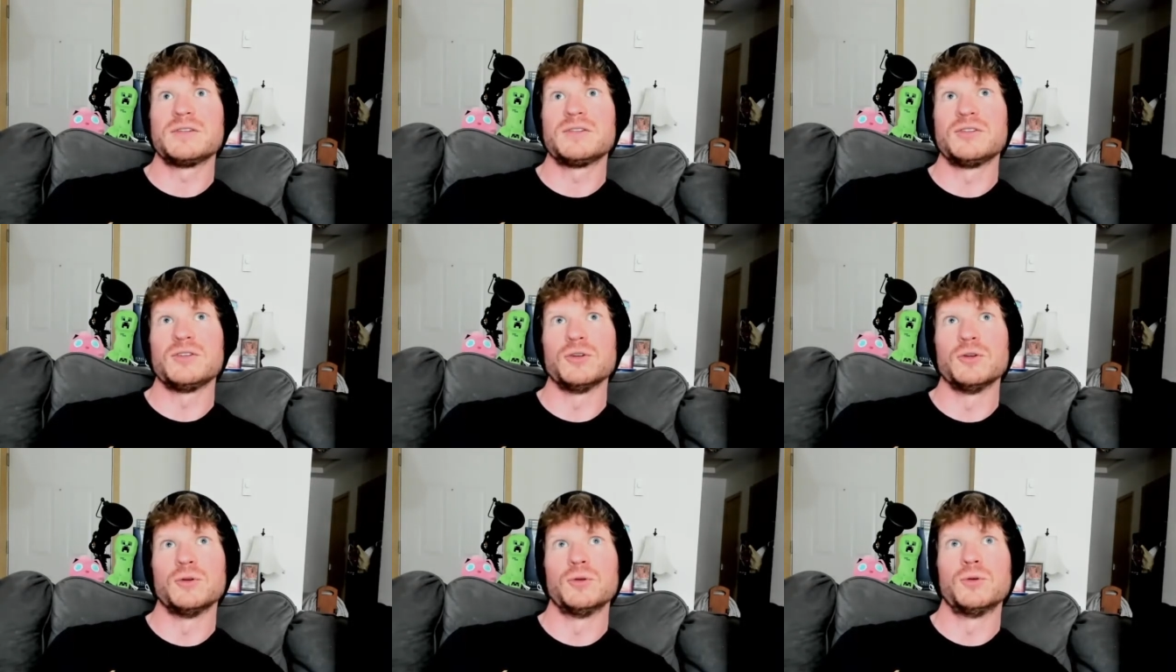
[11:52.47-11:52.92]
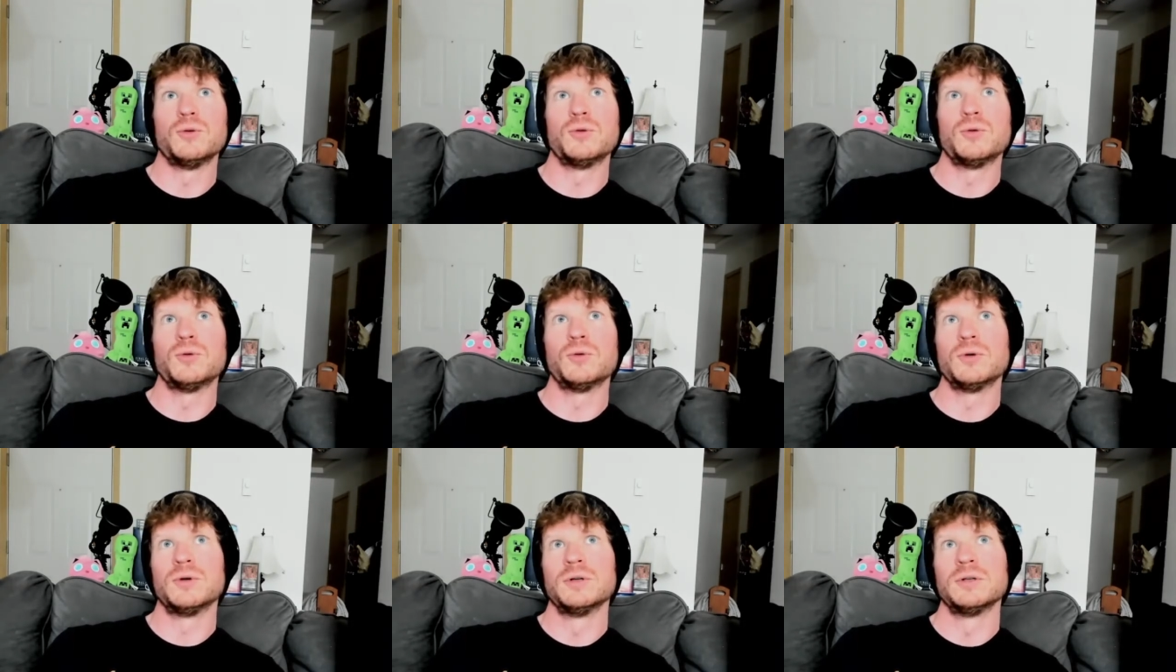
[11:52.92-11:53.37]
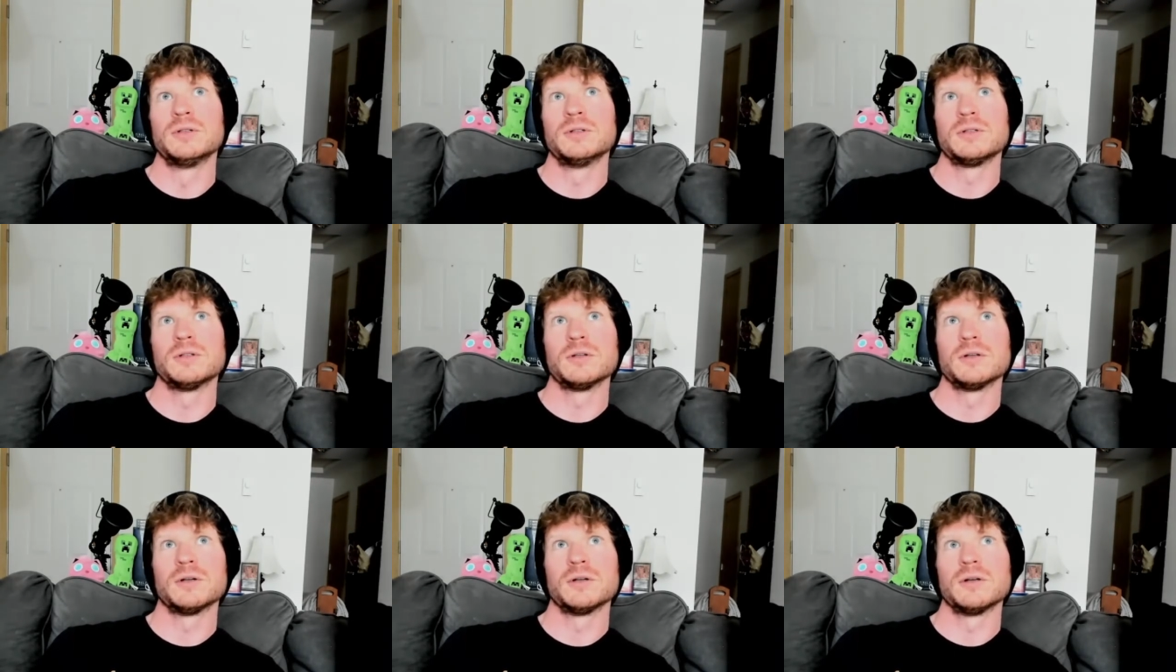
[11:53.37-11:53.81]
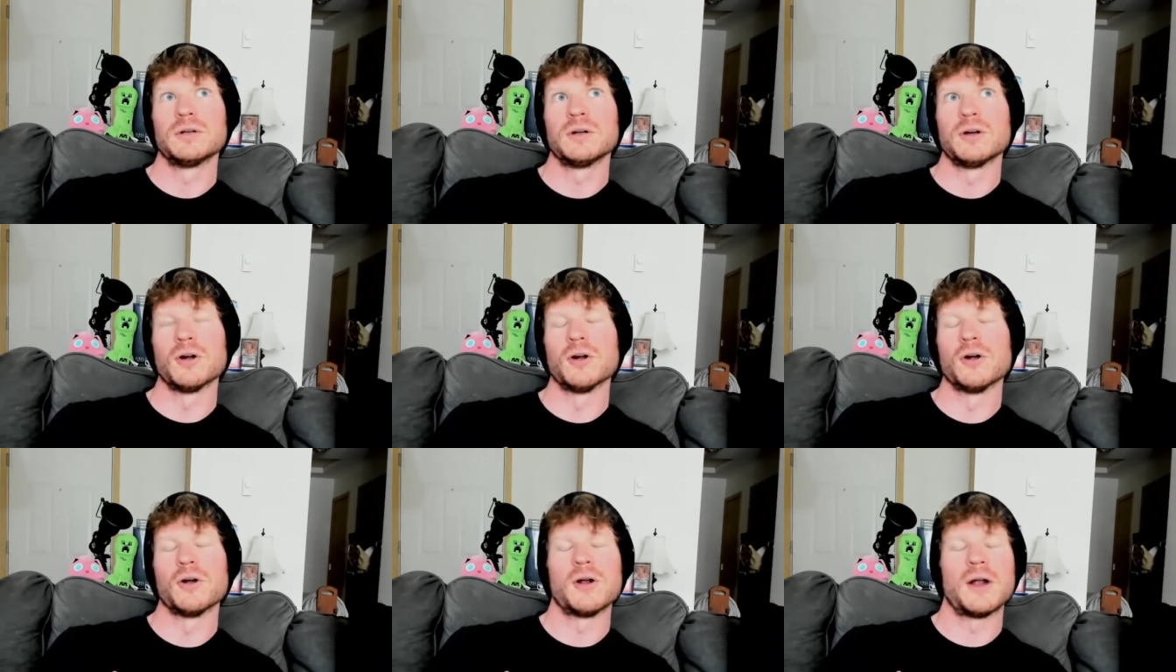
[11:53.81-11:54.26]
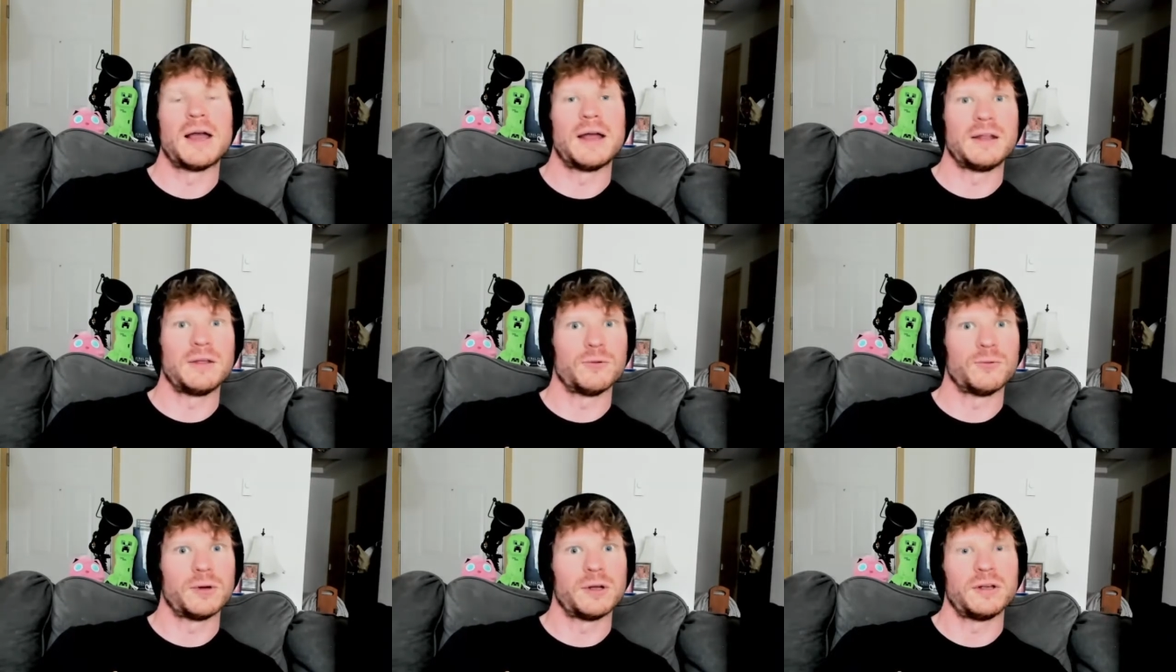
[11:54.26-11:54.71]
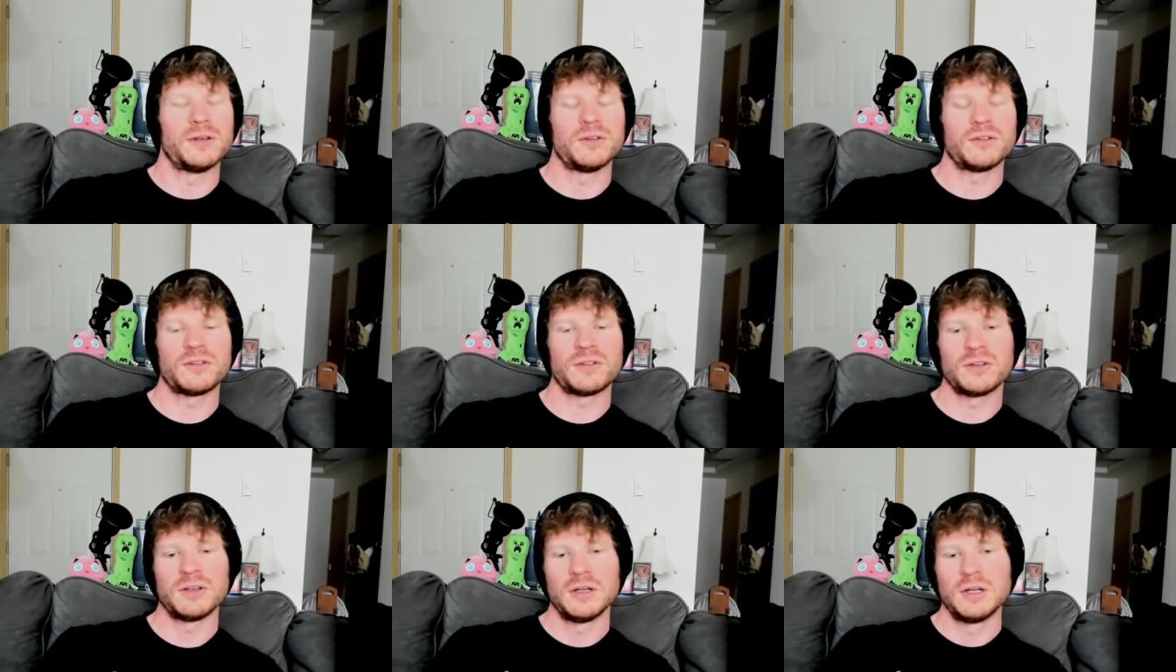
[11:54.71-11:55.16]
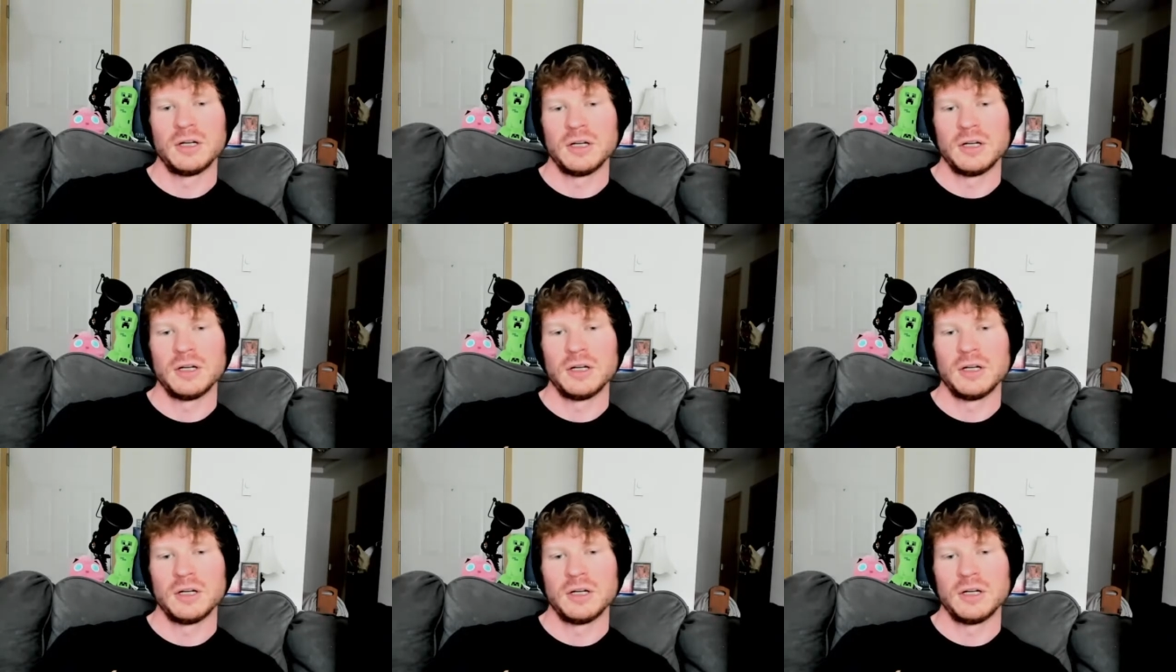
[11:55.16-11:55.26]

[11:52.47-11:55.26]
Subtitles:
to her anyways.